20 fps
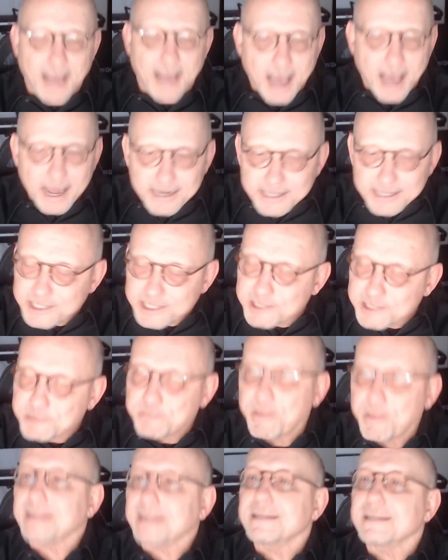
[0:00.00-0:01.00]
God
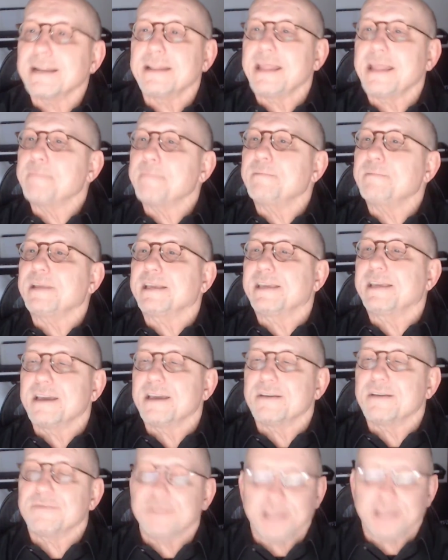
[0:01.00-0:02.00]
expected them to
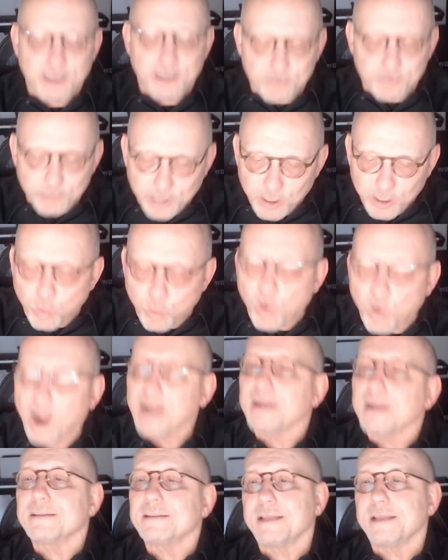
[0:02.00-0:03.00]
give, He
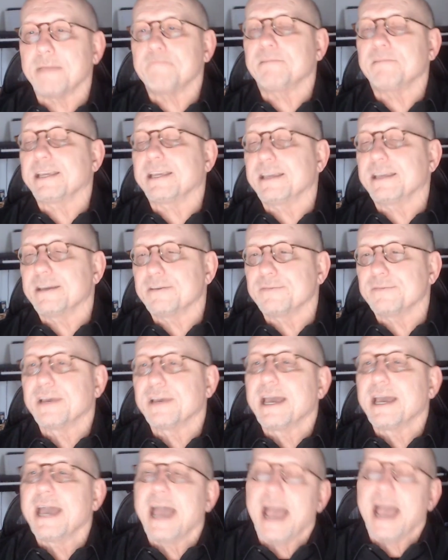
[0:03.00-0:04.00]
required them to
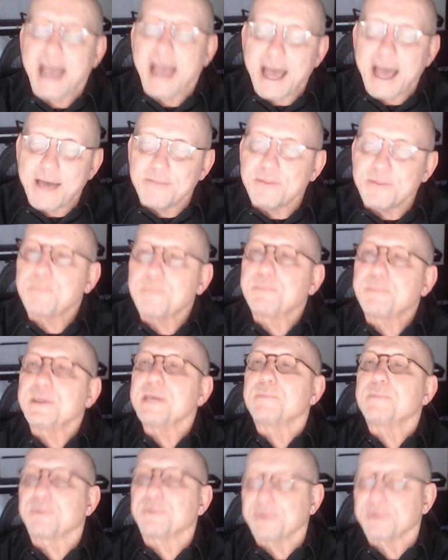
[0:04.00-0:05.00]
give, and the
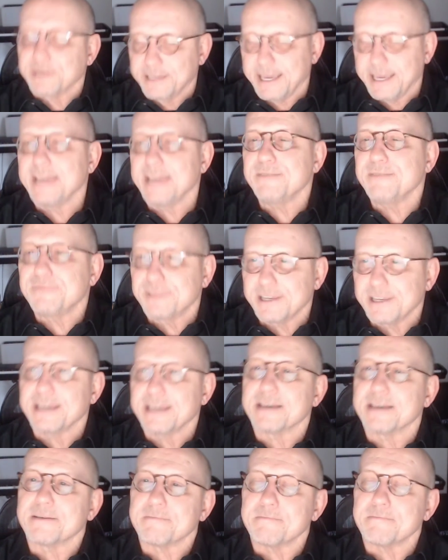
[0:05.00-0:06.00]
people gave to
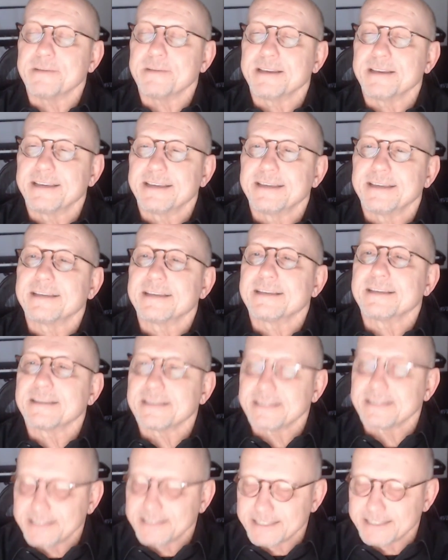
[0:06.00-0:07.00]
Him
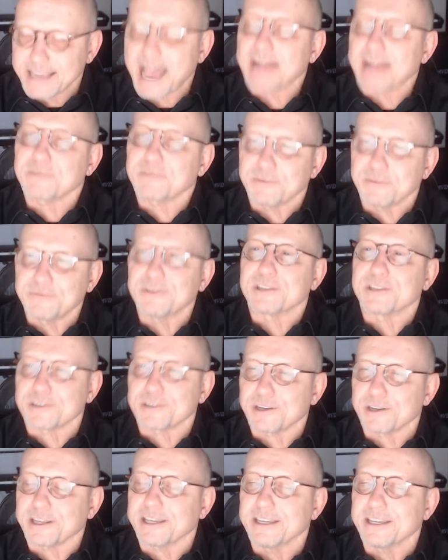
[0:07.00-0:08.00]

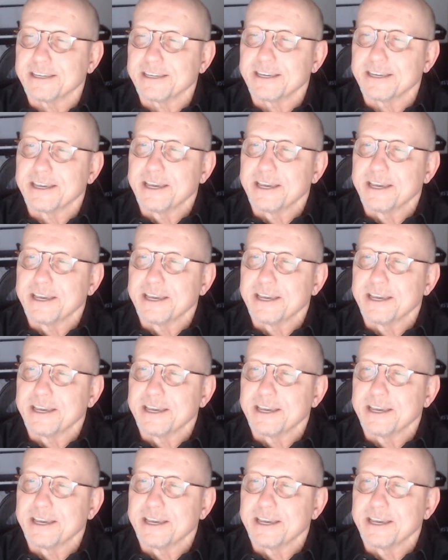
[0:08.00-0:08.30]
sacrificially.